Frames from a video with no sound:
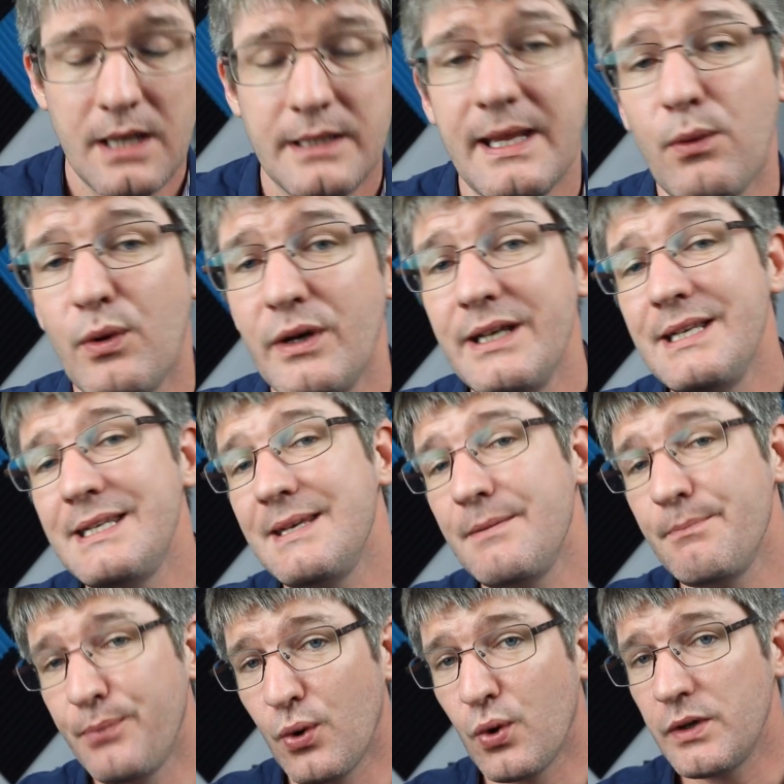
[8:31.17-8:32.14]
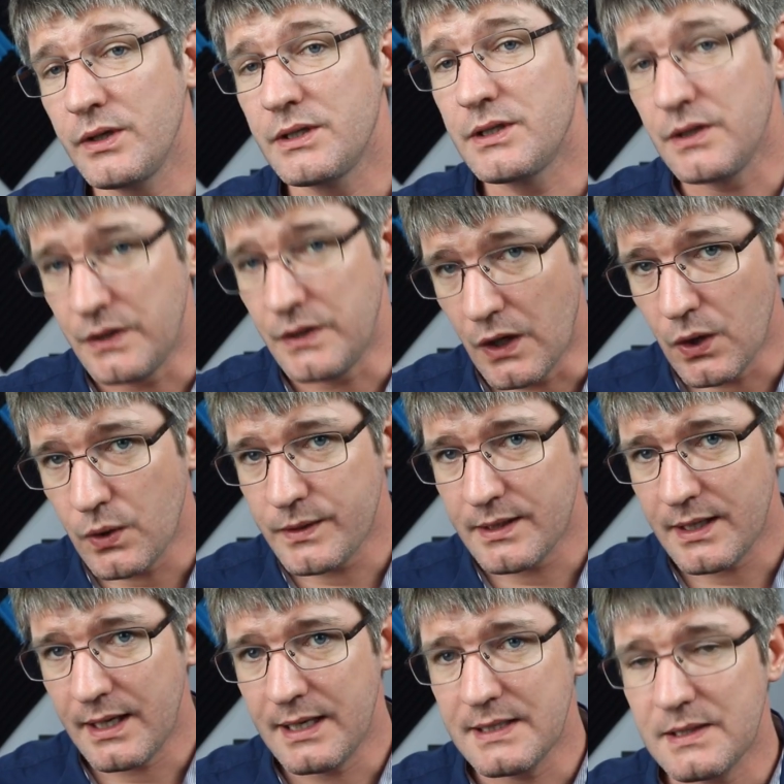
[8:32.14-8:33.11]
Now what is important to
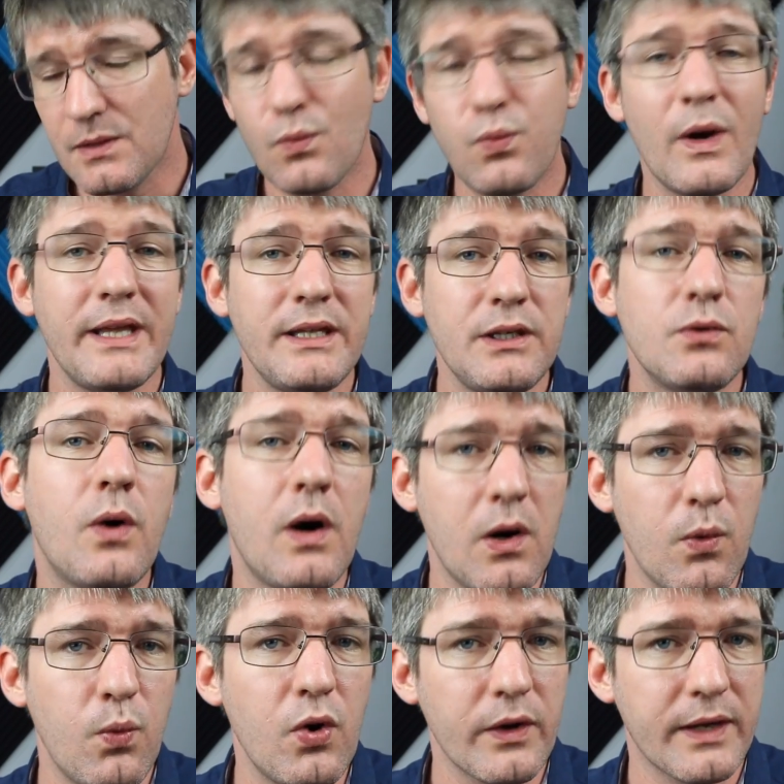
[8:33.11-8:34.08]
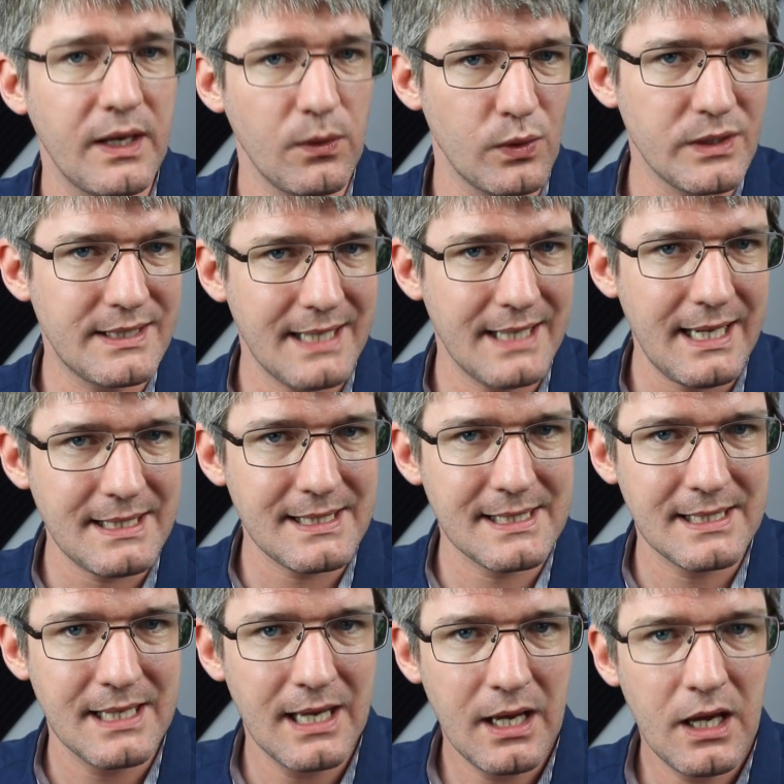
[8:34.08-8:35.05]
note is when you are working with
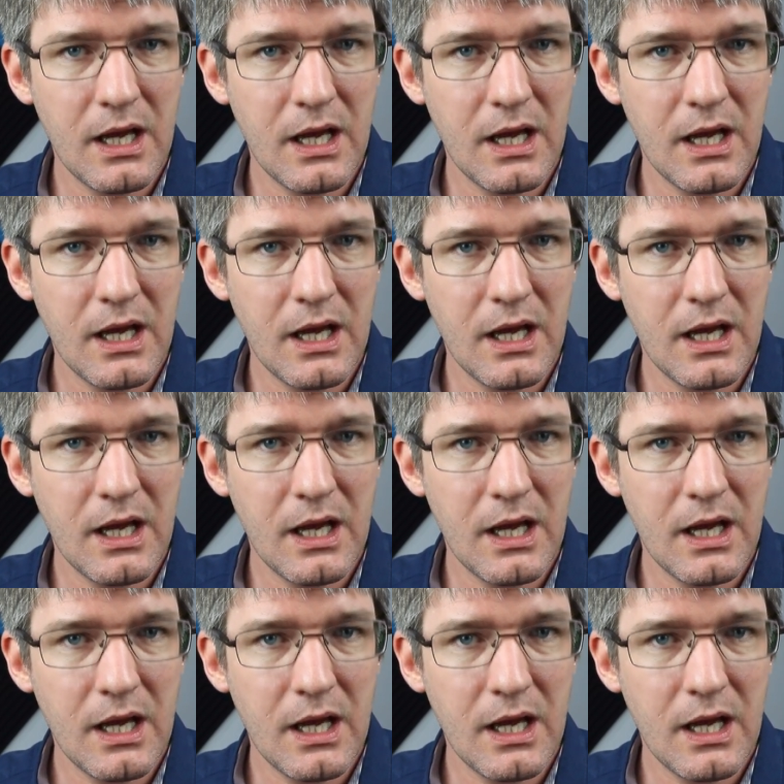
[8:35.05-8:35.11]
dates,